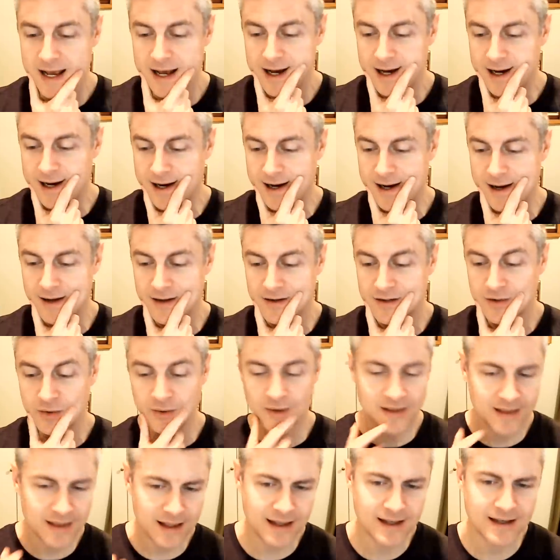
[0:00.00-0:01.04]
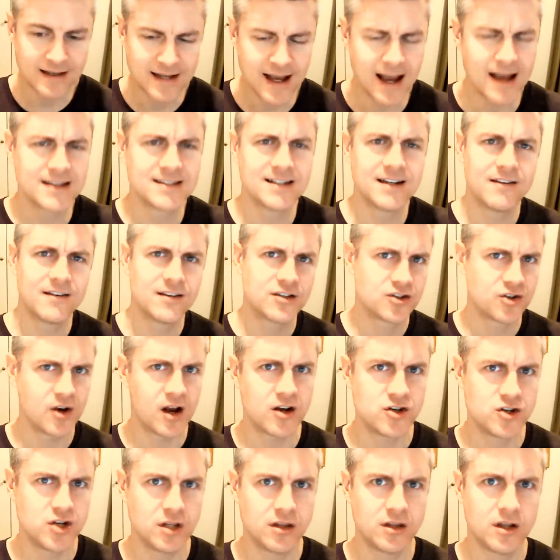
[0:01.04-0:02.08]
Uh, so it, it ties into the
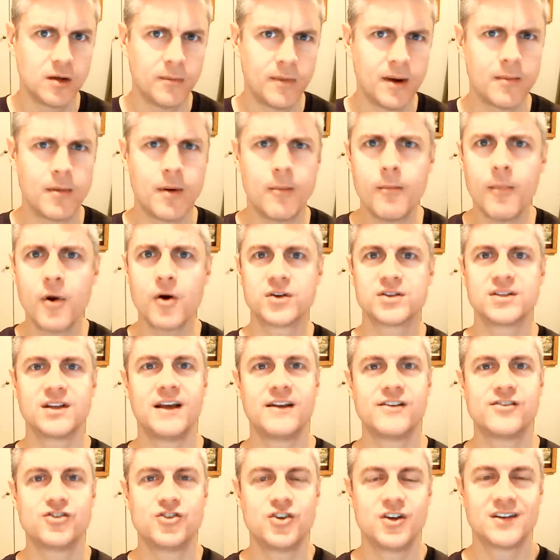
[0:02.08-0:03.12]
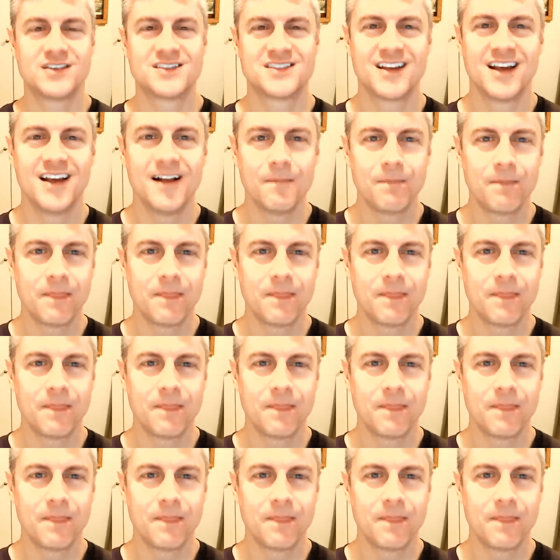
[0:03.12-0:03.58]
strategy a little bit, but mostly it's just,